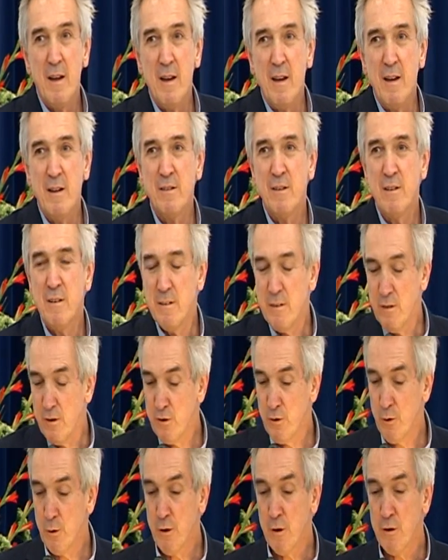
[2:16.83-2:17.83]
Eating
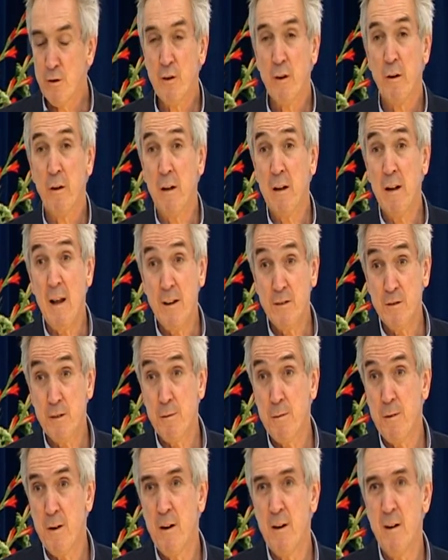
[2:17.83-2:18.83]
disorders are
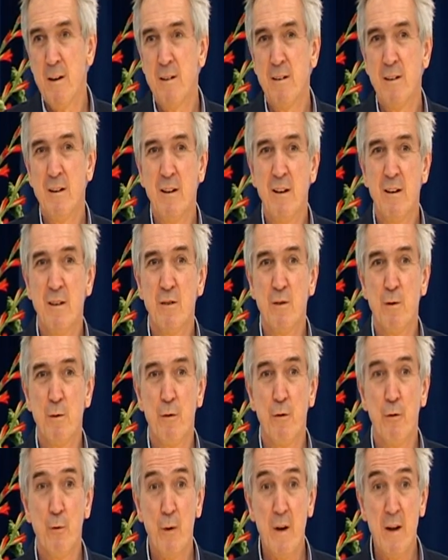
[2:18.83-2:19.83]
classified into
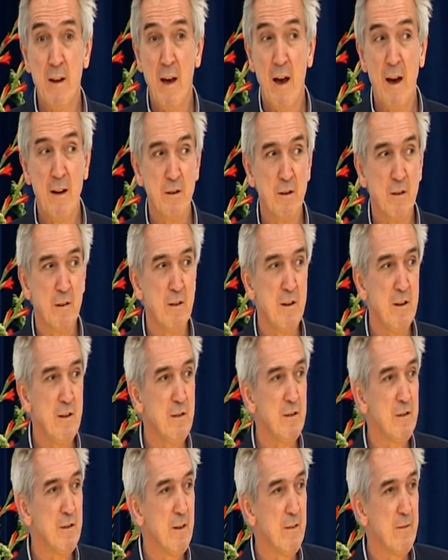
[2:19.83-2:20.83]
three
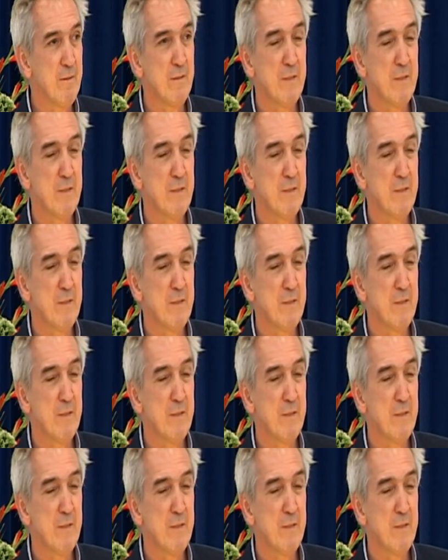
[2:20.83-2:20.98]
categories: